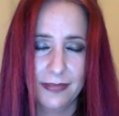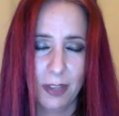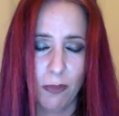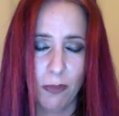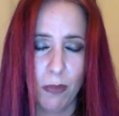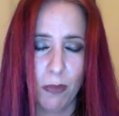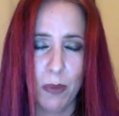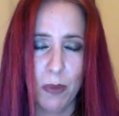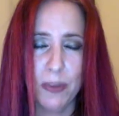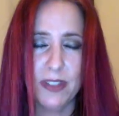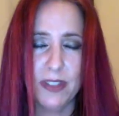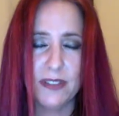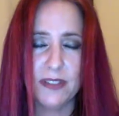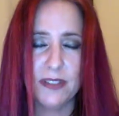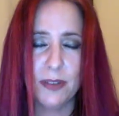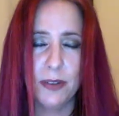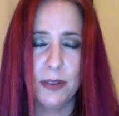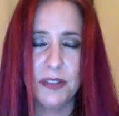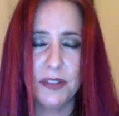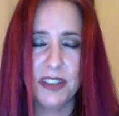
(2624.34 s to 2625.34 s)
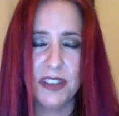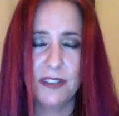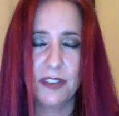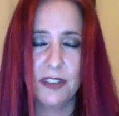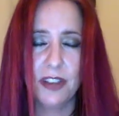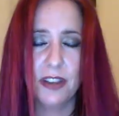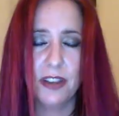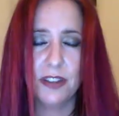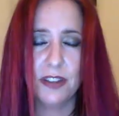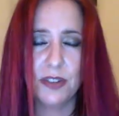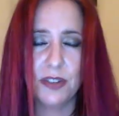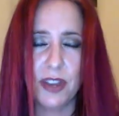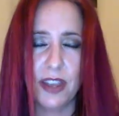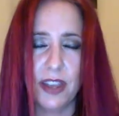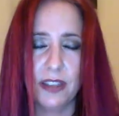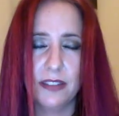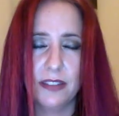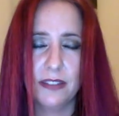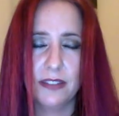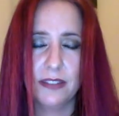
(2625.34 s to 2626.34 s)
Remember that souls have
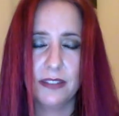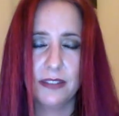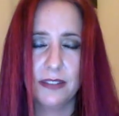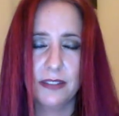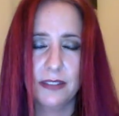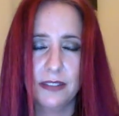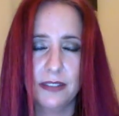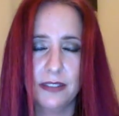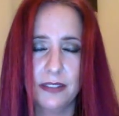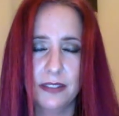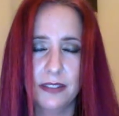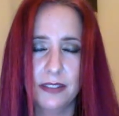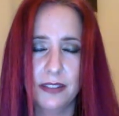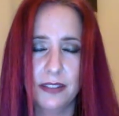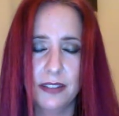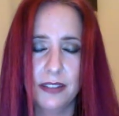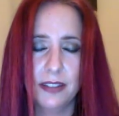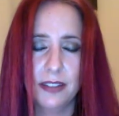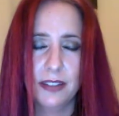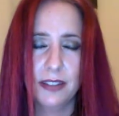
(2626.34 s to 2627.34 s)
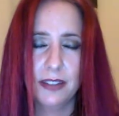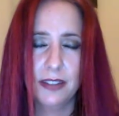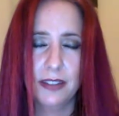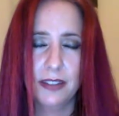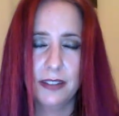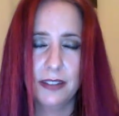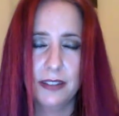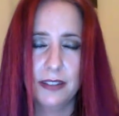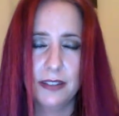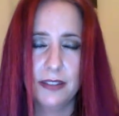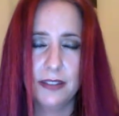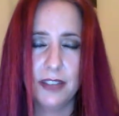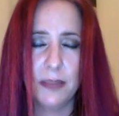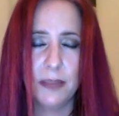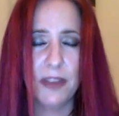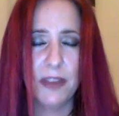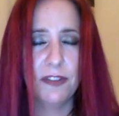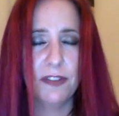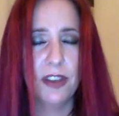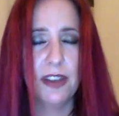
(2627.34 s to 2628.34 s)
contracts. Some
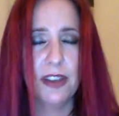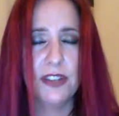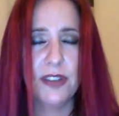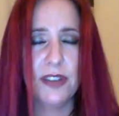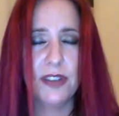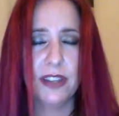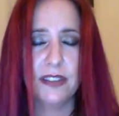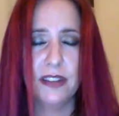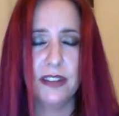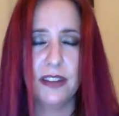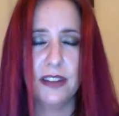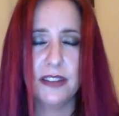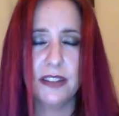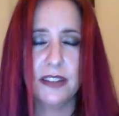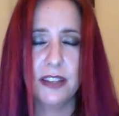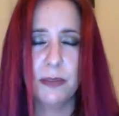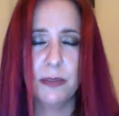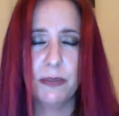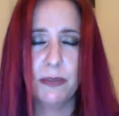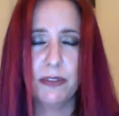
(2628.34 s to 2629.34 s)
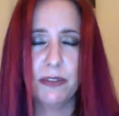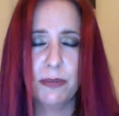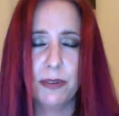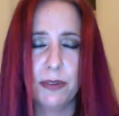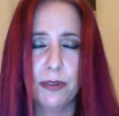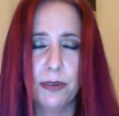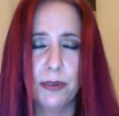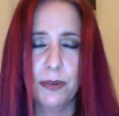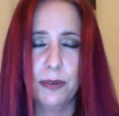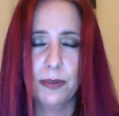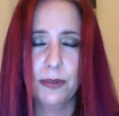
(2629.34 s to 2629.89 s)
have contracts not to come through.